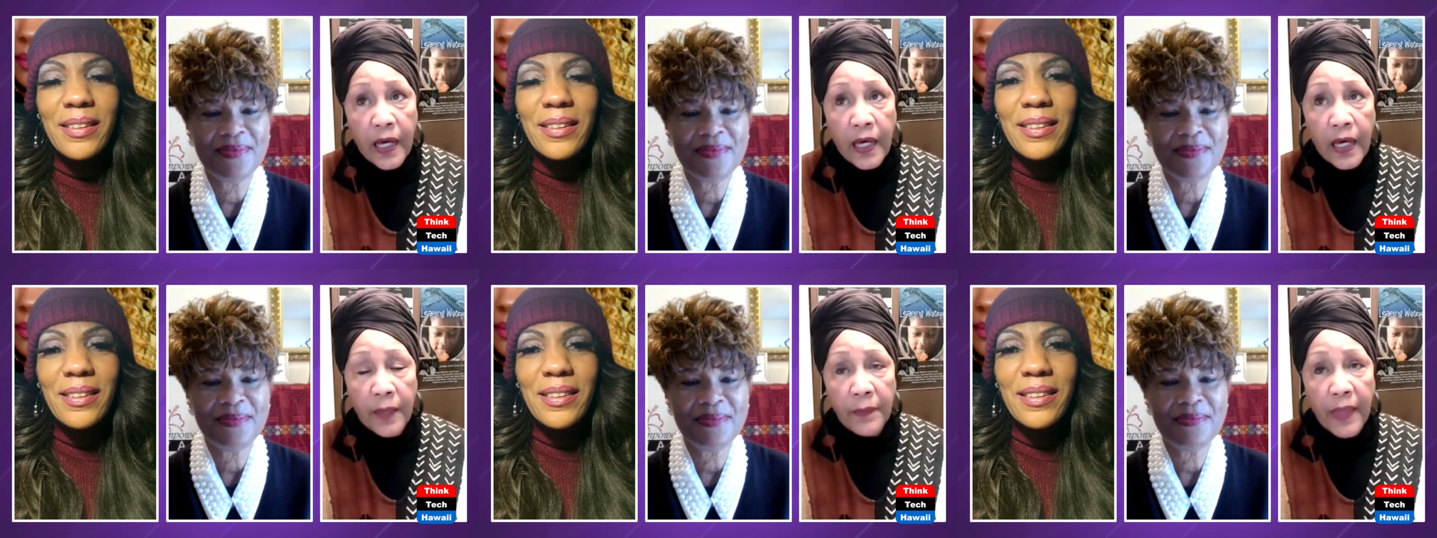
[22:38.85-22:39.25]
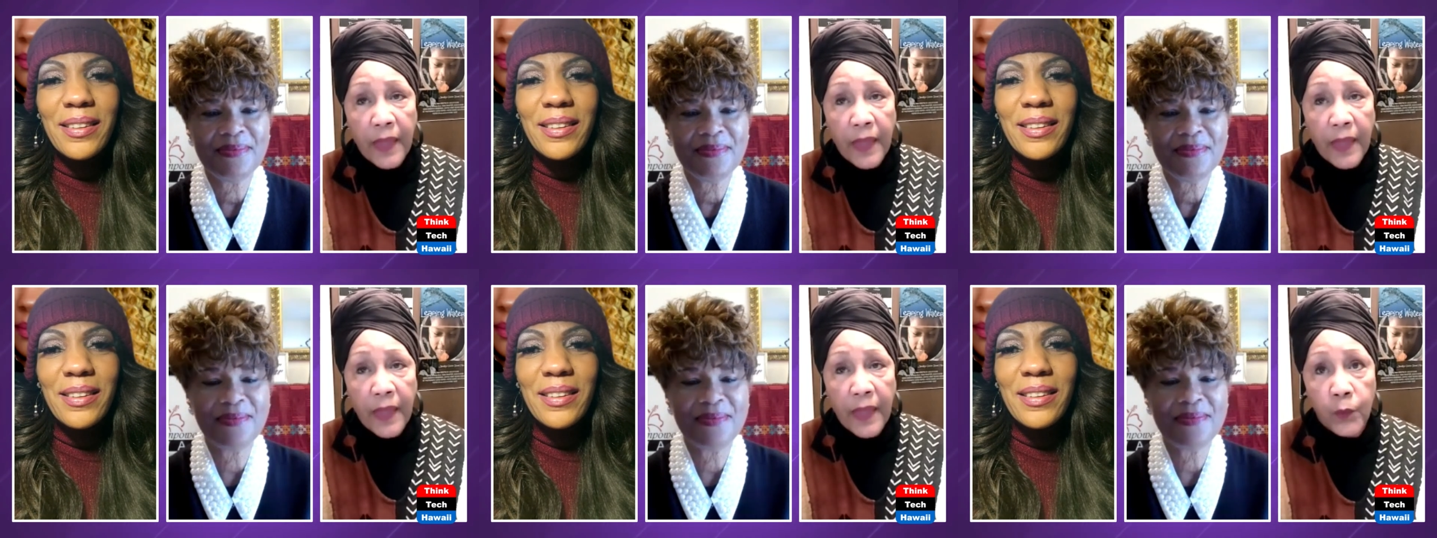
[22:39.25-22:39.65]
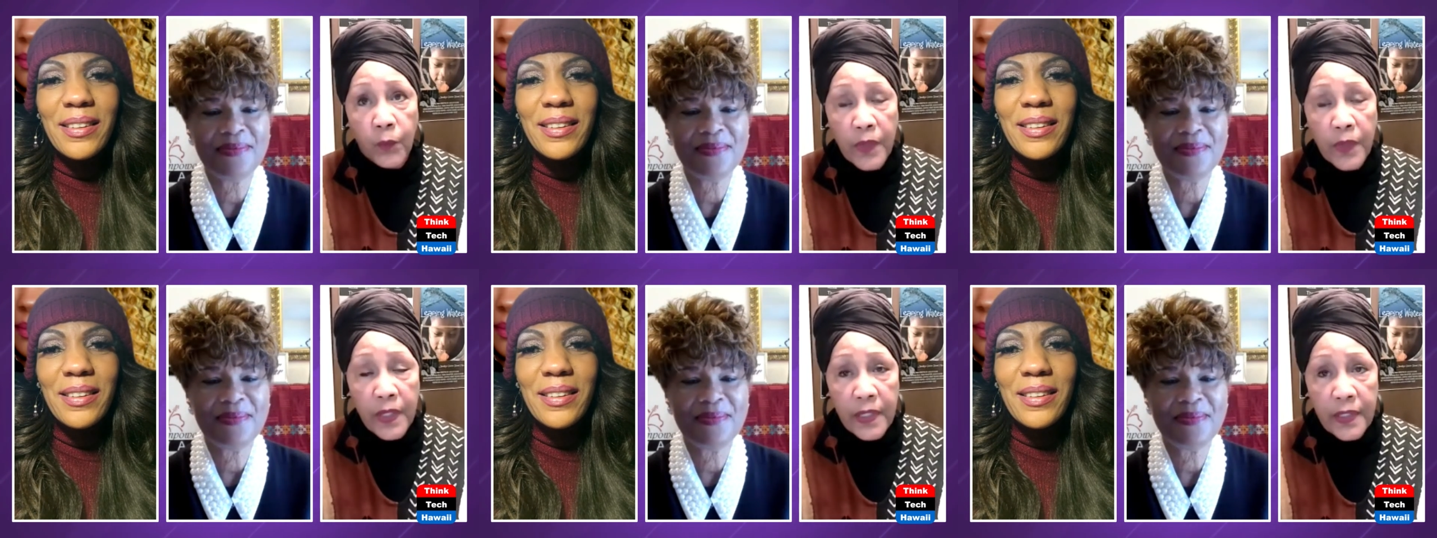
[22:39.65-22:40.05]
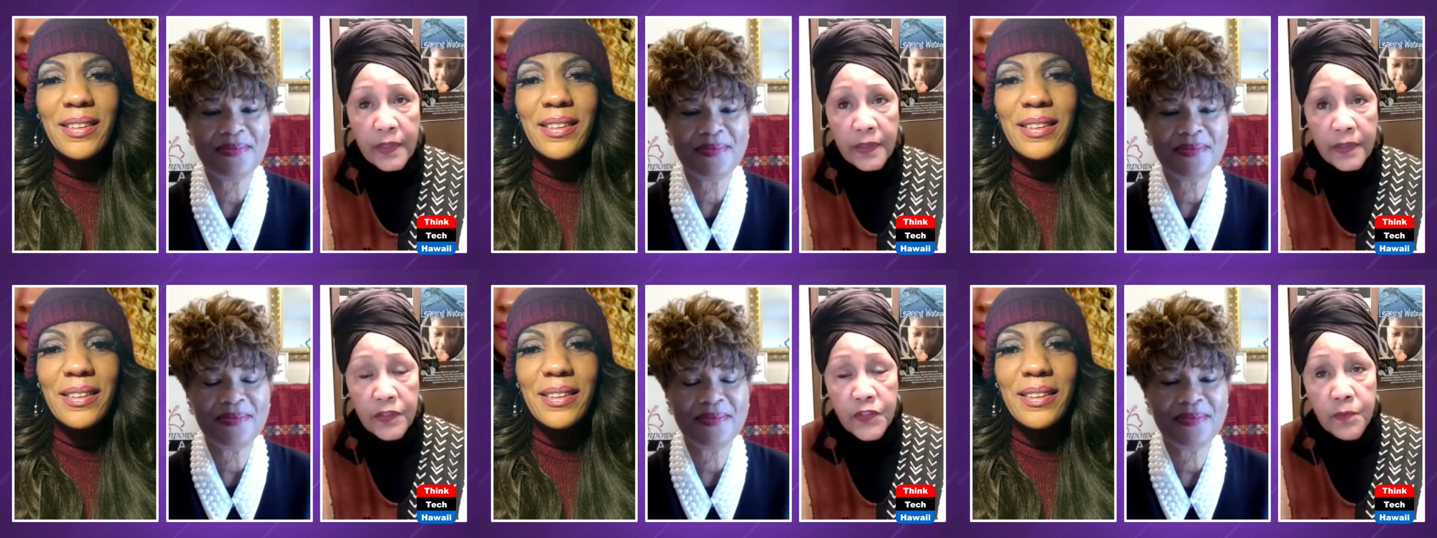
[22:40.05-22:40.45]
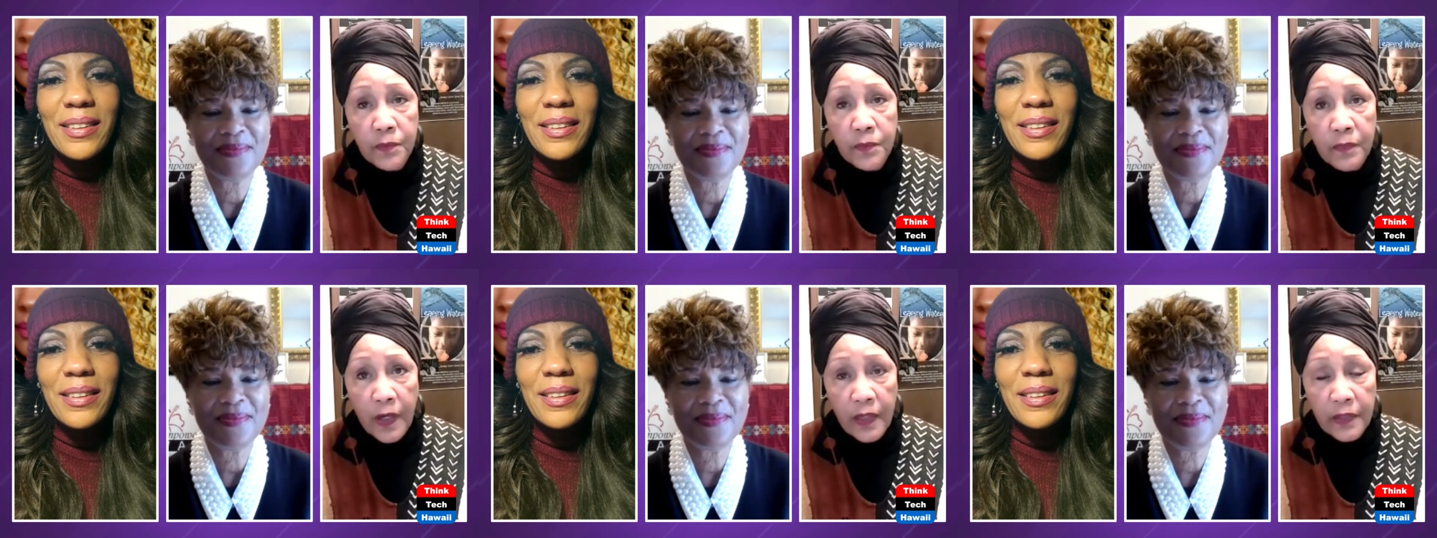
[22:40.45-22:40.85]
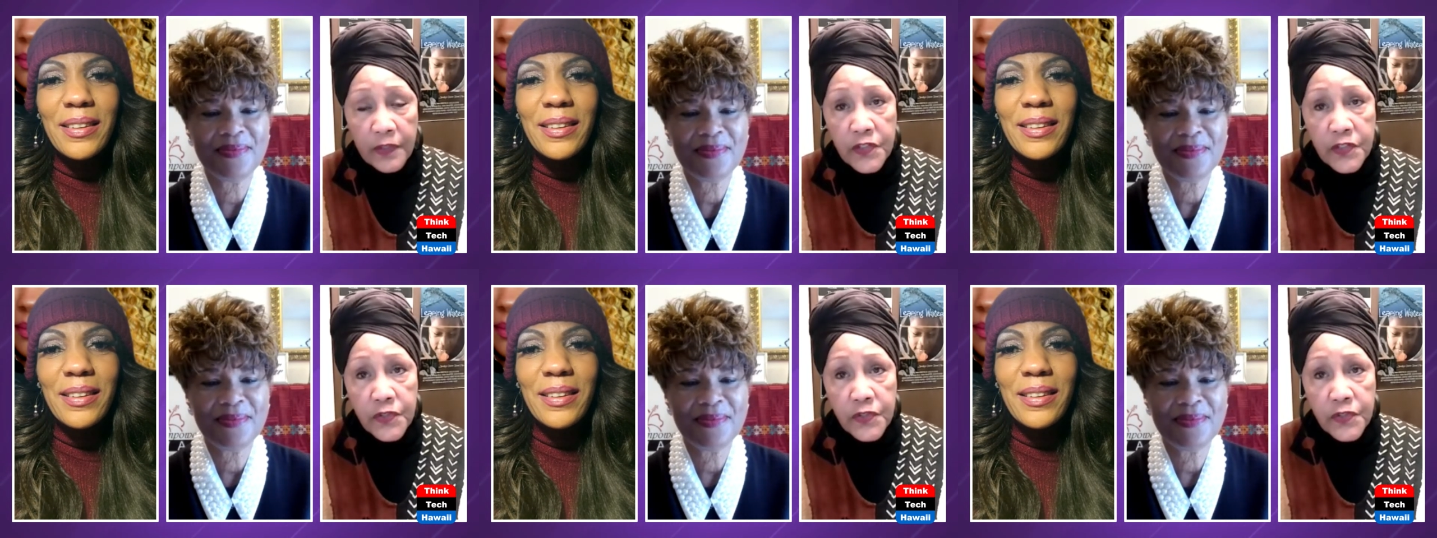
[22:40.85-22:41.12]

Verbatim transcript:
Speaker 1: Um, and we, the, uh, the,